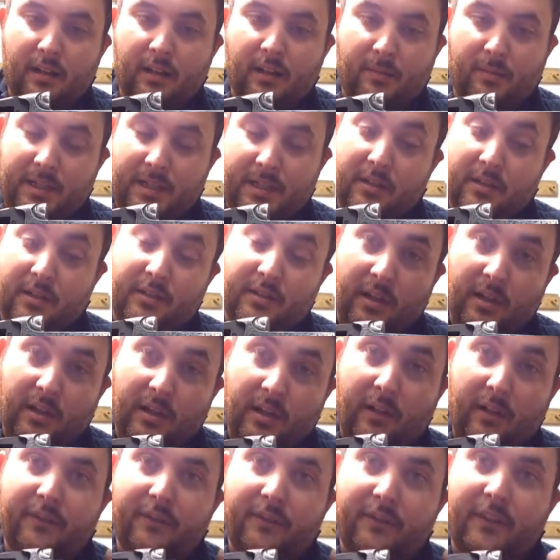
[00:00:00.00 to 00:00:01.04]
I mean, you
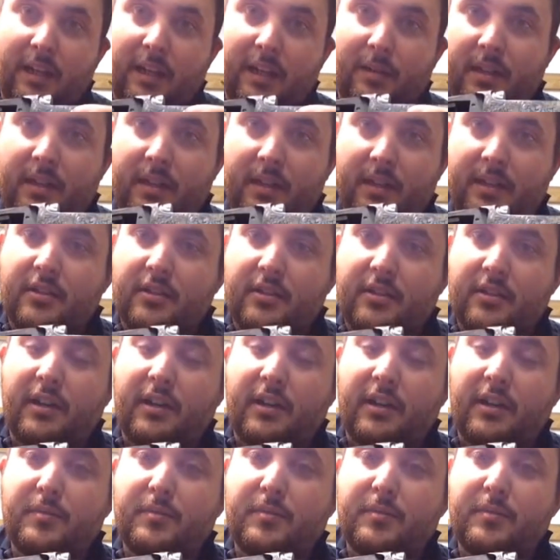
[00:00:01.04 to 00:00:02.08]
can't feel it, but it's as
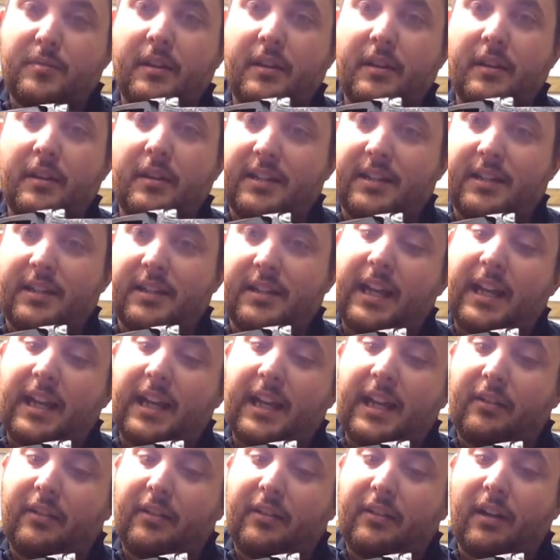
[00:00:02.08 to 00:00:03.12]
crisp as
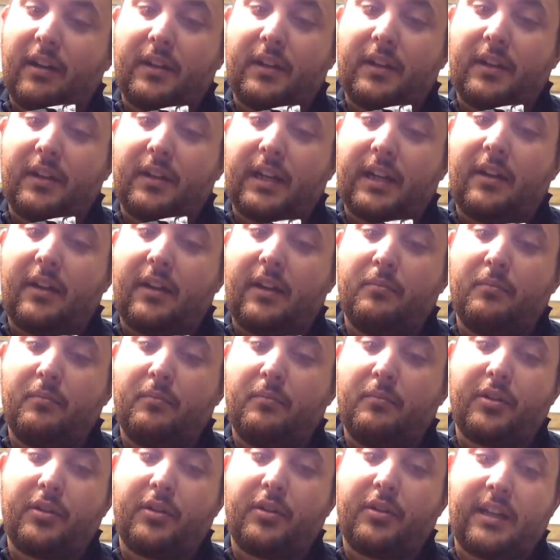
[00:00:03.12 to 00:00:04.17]
hand engraving now. And
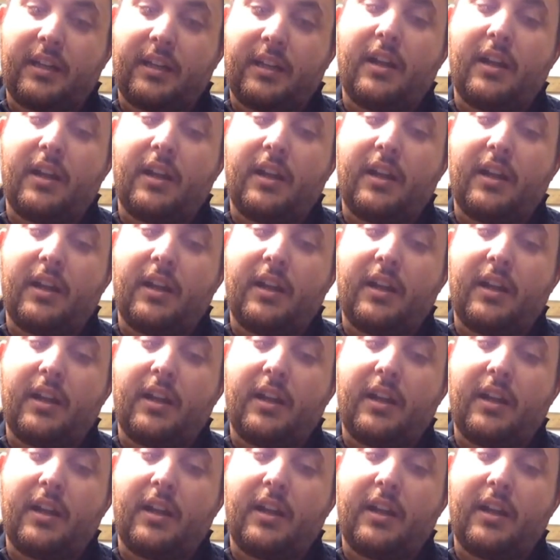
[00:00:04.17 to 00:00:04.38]
modern